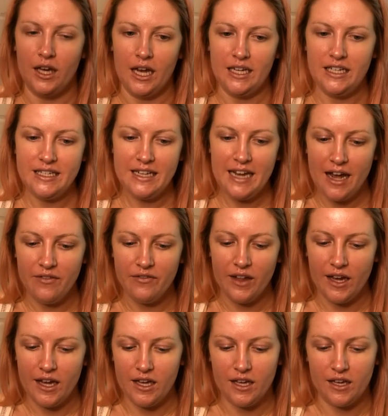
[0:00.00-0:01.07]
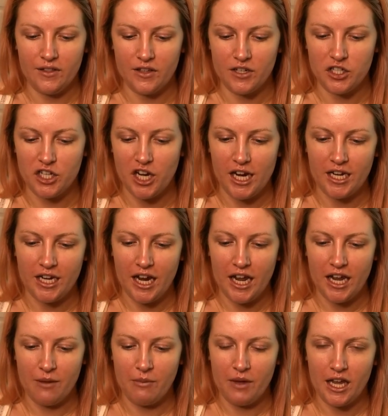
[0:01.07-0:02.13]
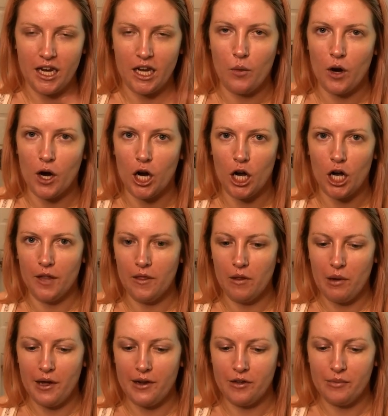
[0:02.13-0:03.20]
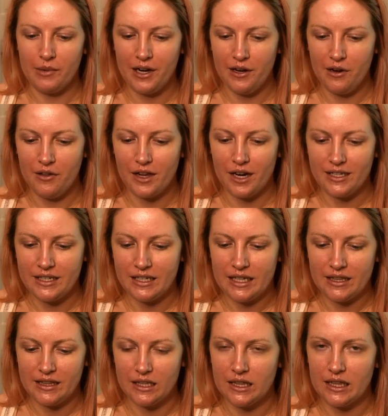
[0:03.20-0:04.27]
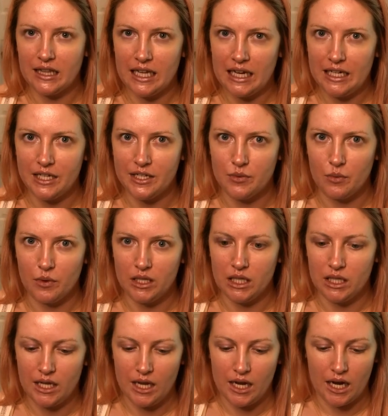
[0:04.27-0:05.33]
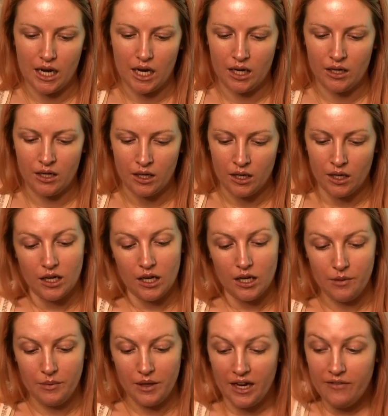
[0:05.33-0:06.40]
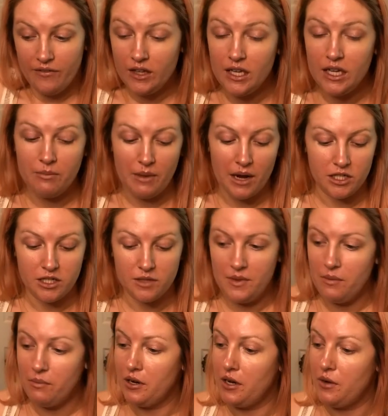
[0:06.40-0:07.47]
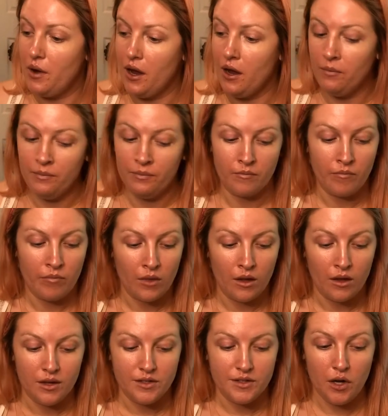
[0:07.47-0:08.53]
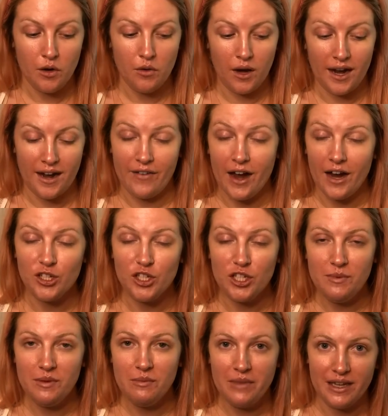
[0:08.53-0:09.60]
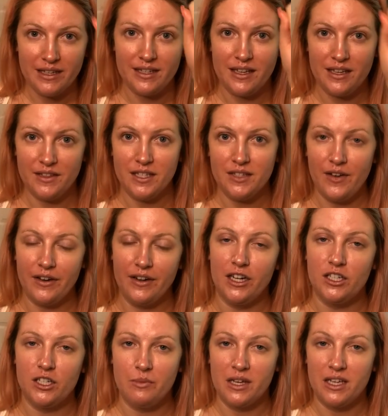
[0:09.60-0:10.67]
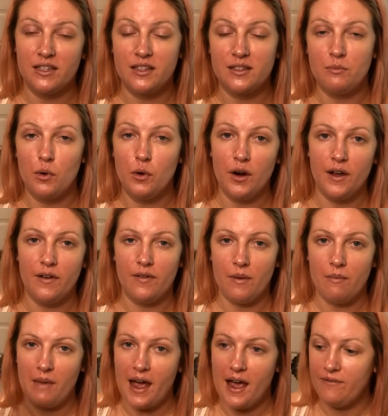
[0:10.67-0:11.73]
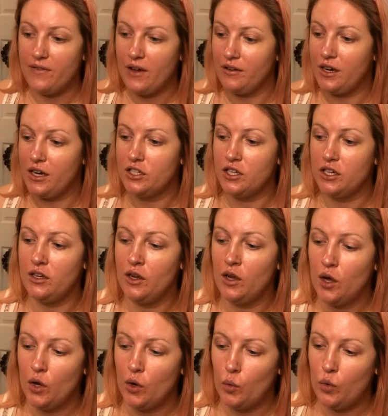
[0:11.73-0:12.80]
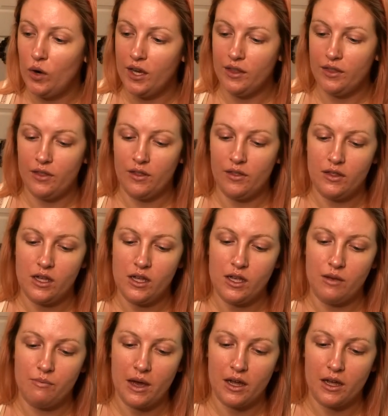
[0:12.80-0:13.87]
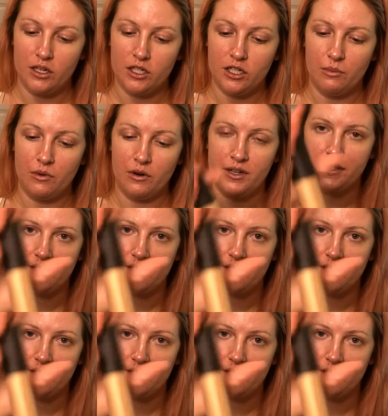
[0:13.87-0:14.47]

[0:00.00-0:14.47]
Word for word: It doesn't have like the shade name anywhere on the bottle, but I know that I did get the lightest one that they had, and I feel like it matches me pretty well. So I've actually been mixing this foundation because it's more of a matte foundation with the Becca Shimmery